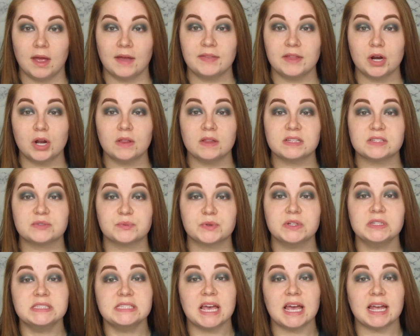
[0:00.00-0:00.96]
And then on this
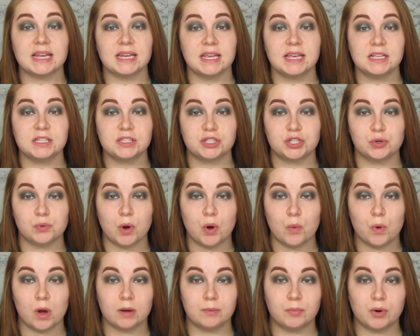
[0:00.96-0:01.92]
Real Techniques
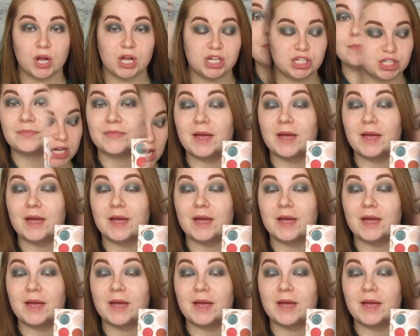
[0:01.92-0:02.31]
201 brush,